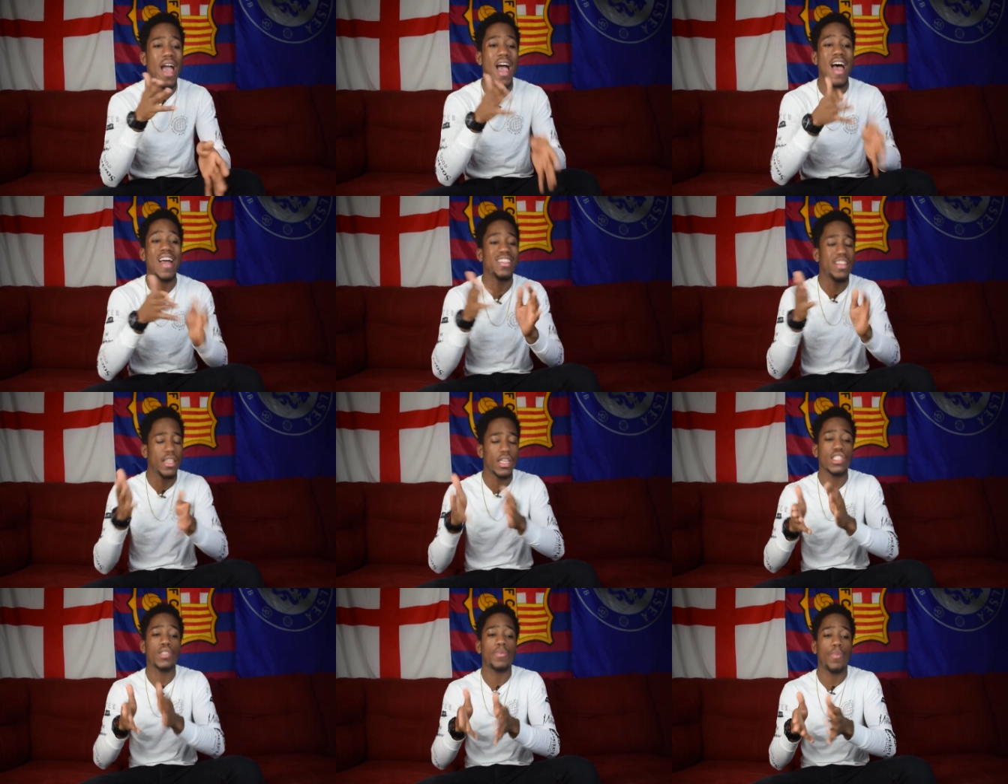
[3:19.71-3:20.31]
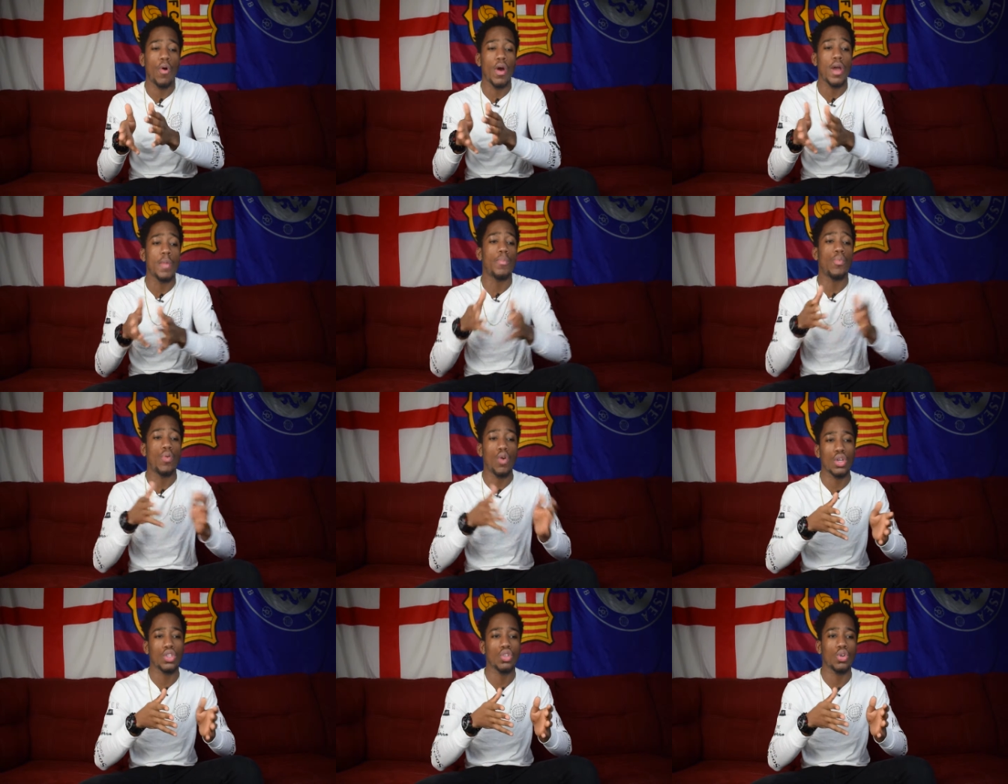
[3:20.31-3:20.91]
At this point,
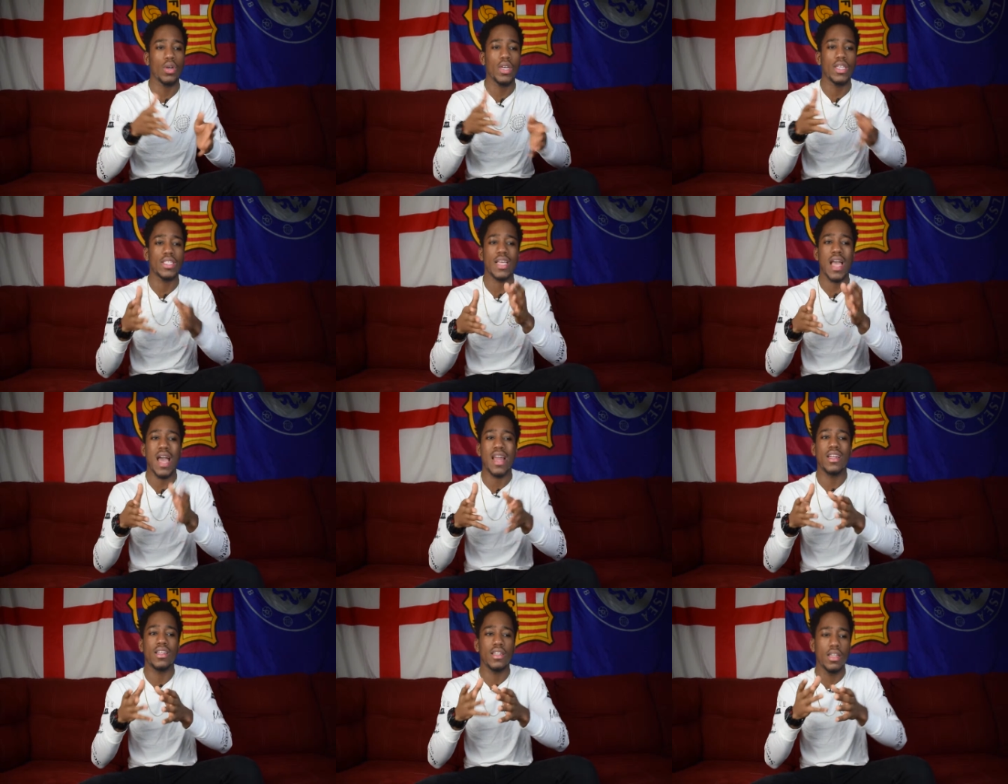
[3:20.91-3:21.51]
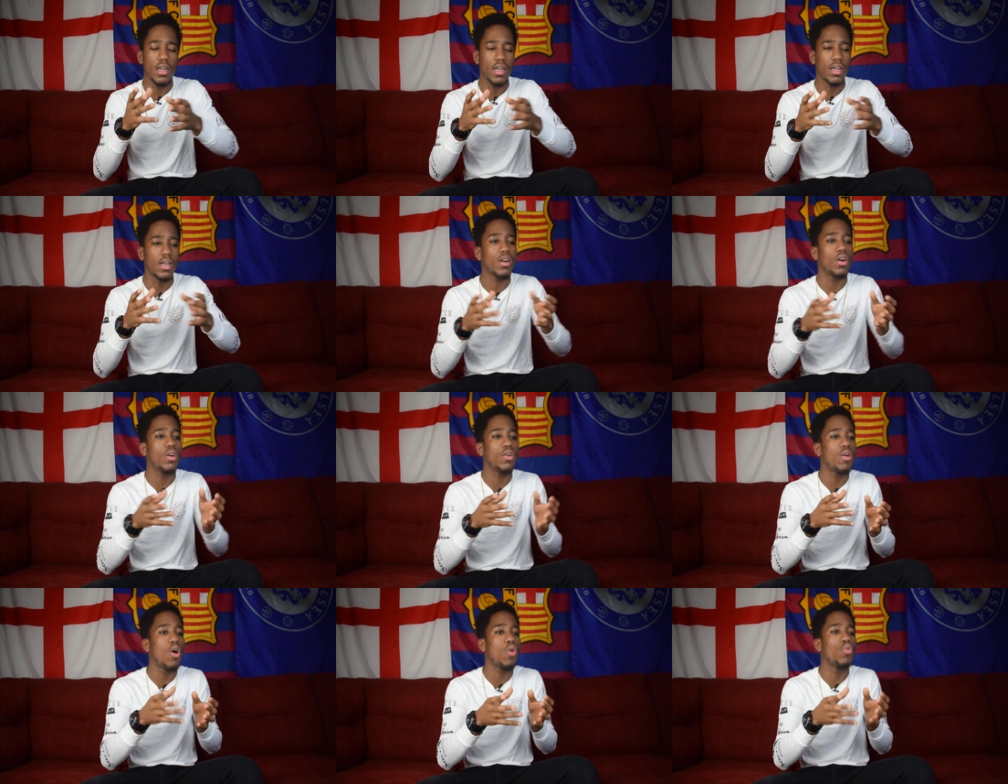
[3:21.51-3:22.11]
Porto is kind of the
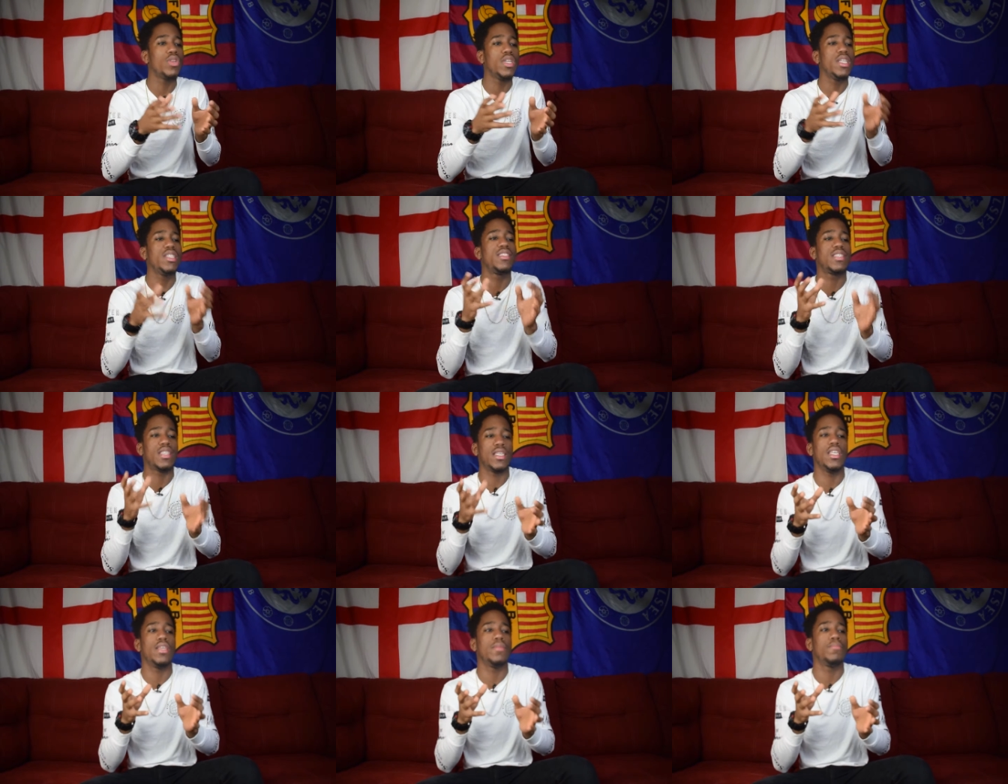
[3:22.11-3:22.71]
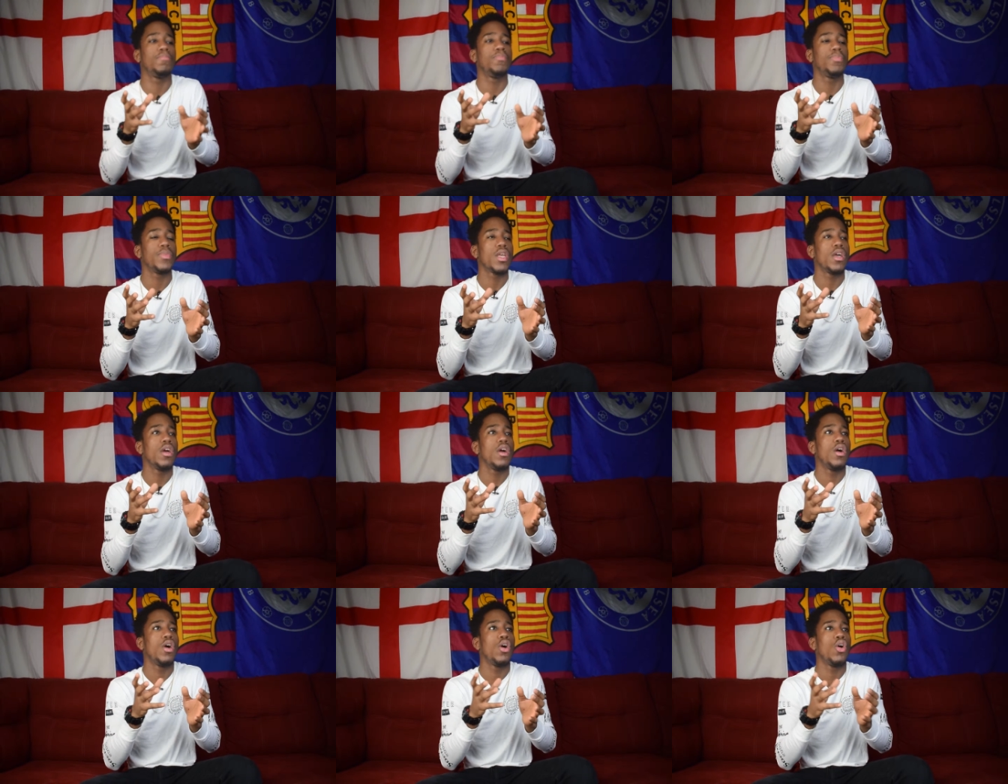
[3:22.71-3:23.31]
only team
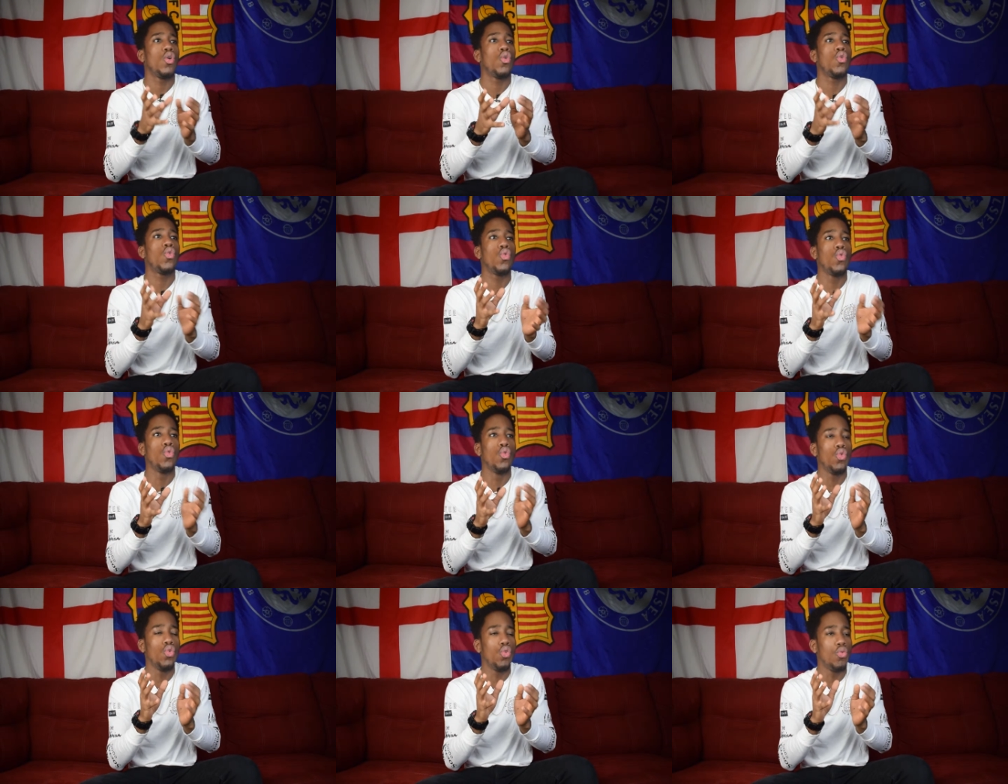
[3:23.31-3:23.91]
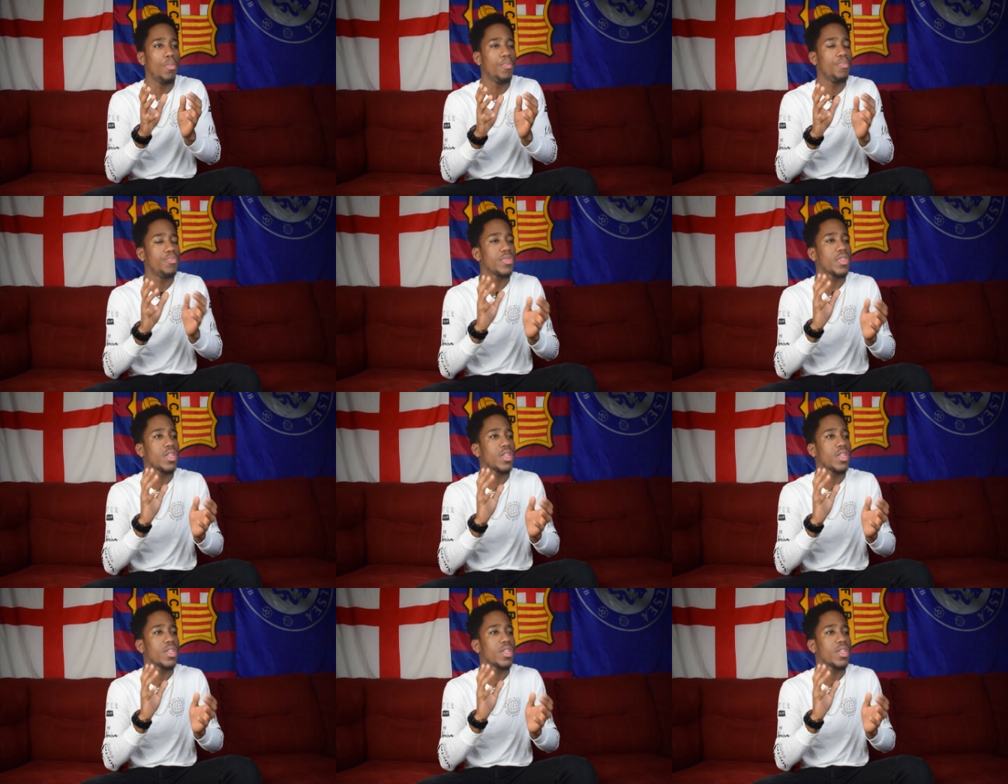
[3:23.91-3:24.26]
who...